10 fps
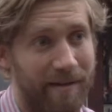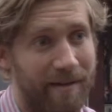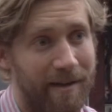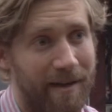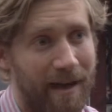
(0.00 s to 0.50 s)

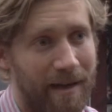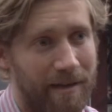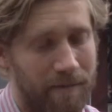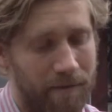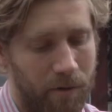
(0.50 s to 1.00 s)

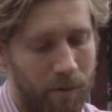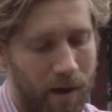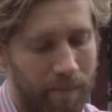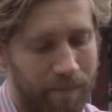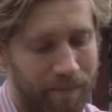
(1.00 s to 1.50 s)
And if you
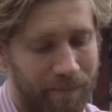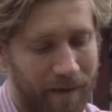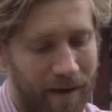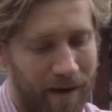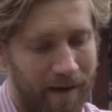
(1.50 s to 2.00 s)

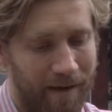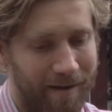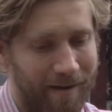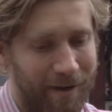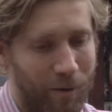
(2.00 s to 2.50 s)

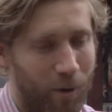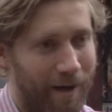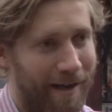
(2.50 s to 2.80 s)
want